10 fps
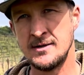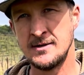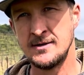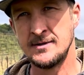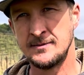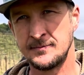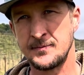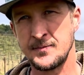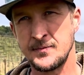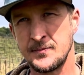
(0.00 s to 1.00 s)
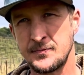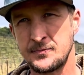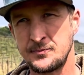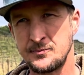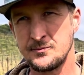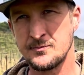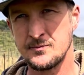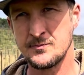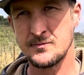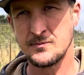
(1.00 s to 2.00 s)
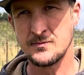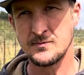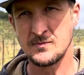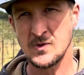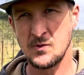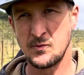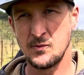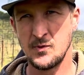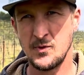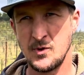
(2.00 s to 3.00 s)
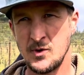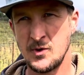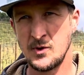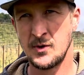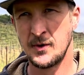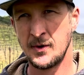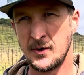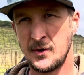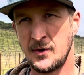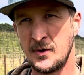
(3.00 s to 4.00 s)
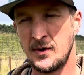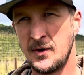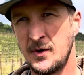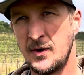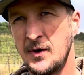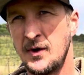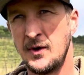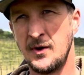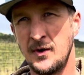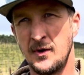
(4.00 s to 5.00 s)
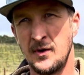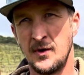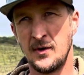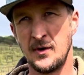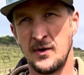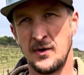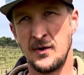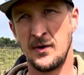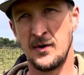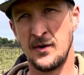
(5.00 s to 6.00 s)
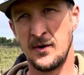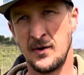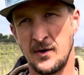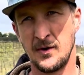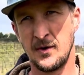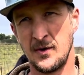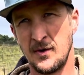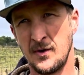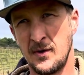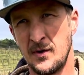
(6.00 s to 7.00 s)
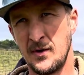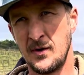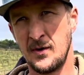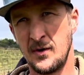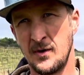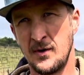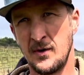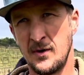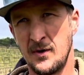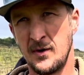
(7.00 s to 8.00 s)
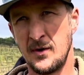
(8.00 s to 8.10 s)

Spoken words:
But what are the alternatives? I mean, if you're plowing it or spraying it in conventional farming, then you're getting rid of the cover crop, but you're also killing the